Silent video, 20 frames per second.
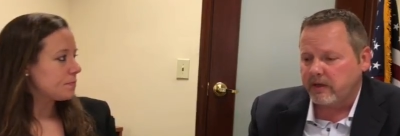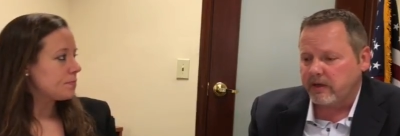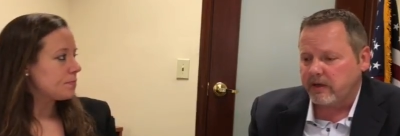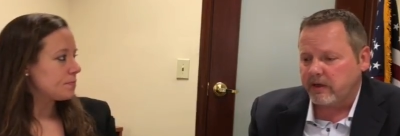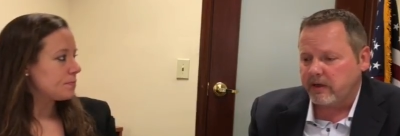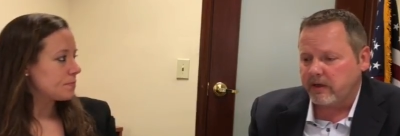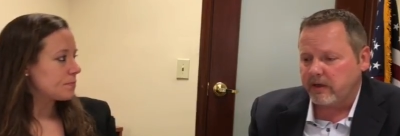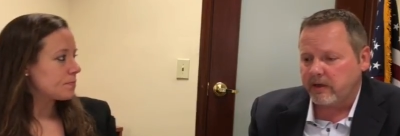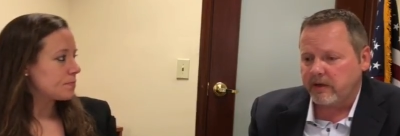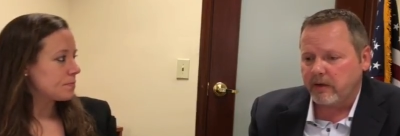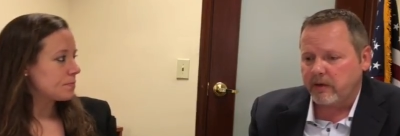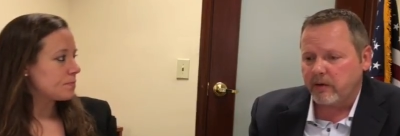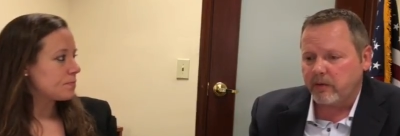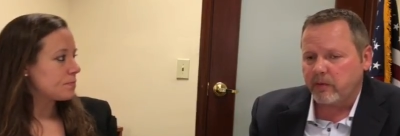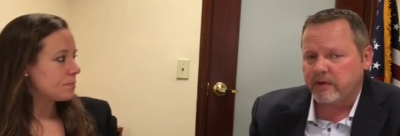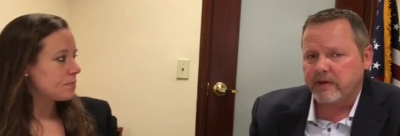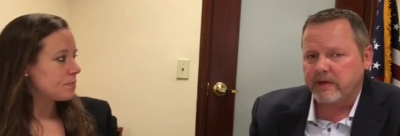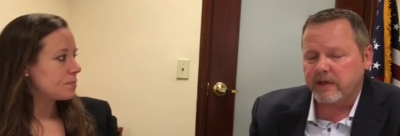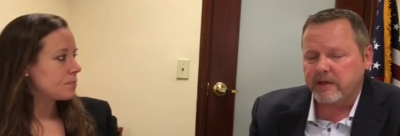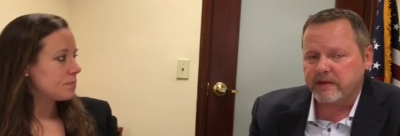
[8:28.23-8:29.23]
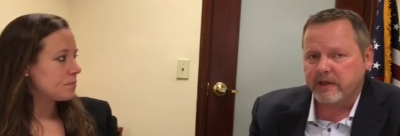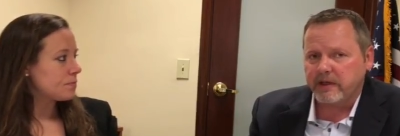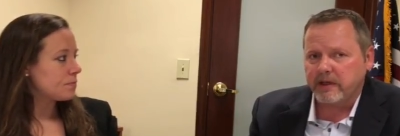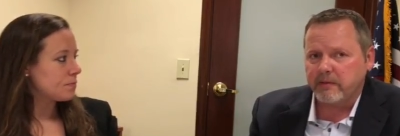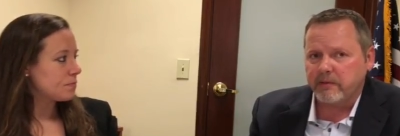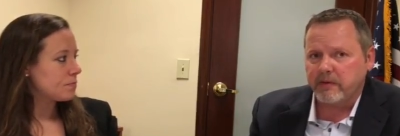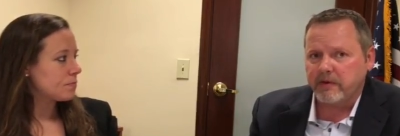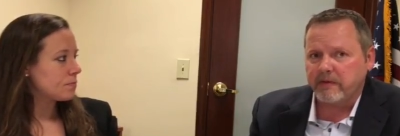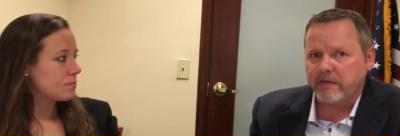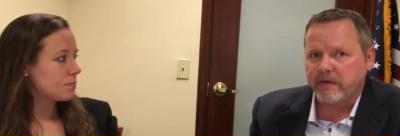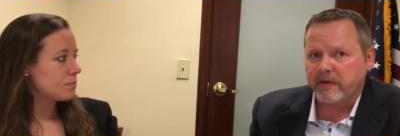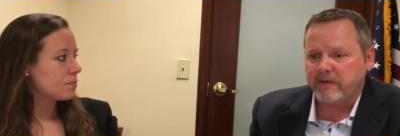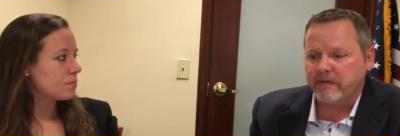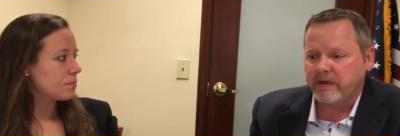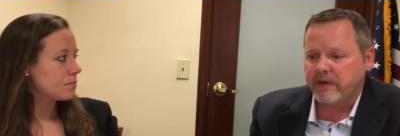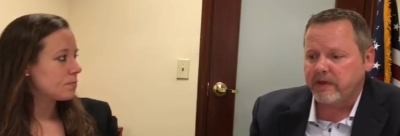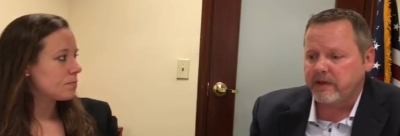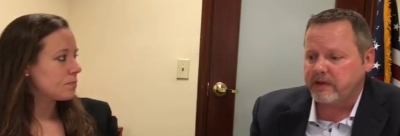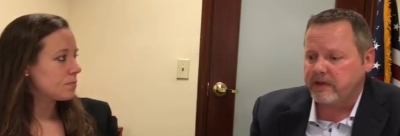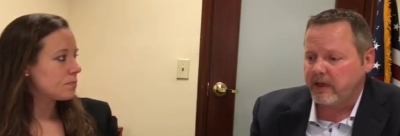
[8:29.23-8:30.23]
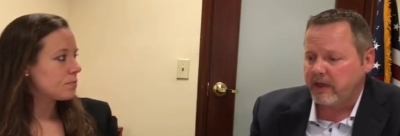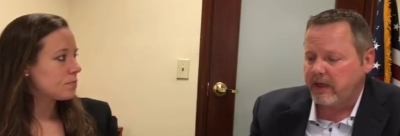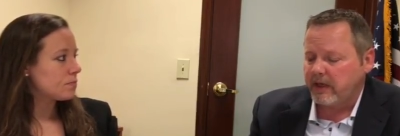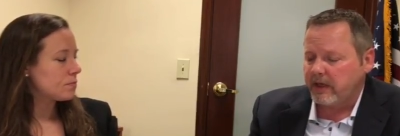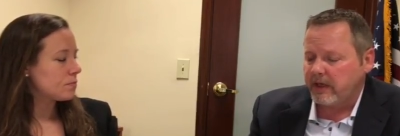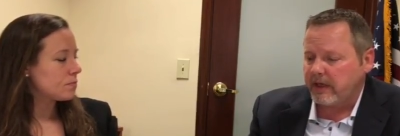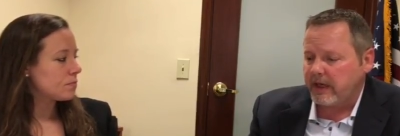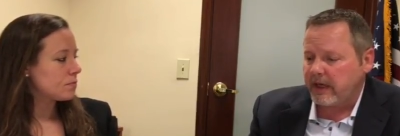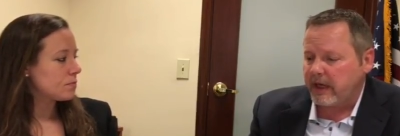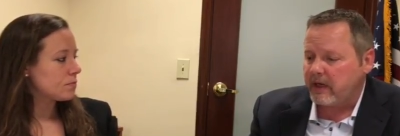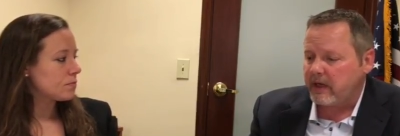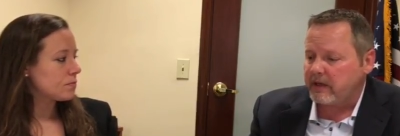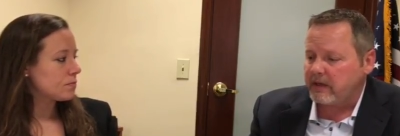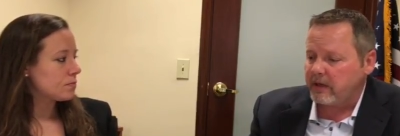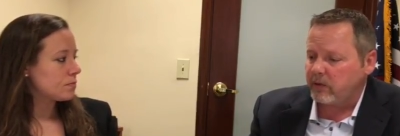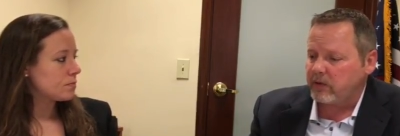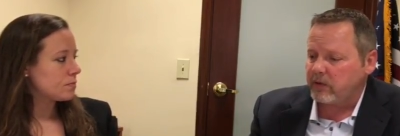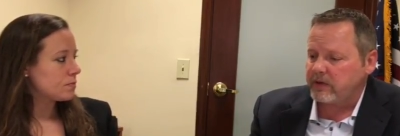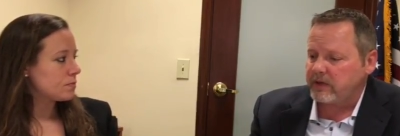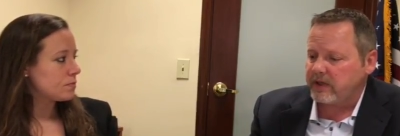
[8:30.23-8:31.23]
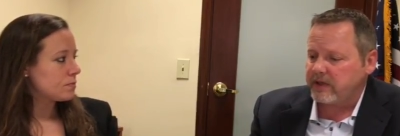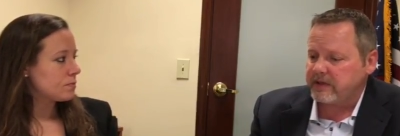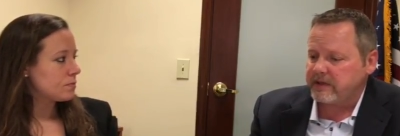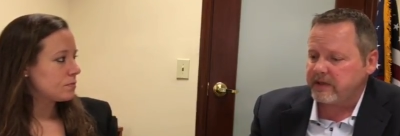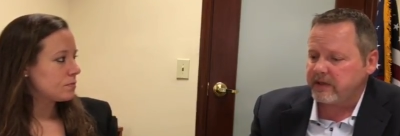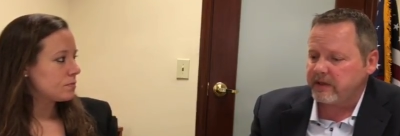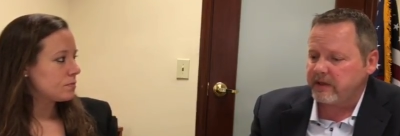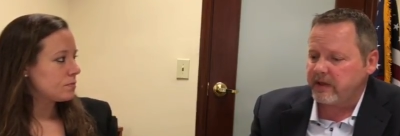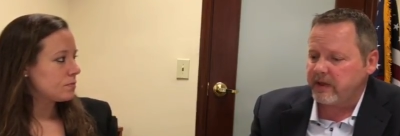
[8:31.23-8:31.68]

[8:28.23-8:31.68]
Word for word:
Speaker 1: Uh, they were testing them in the 50s, and they were testing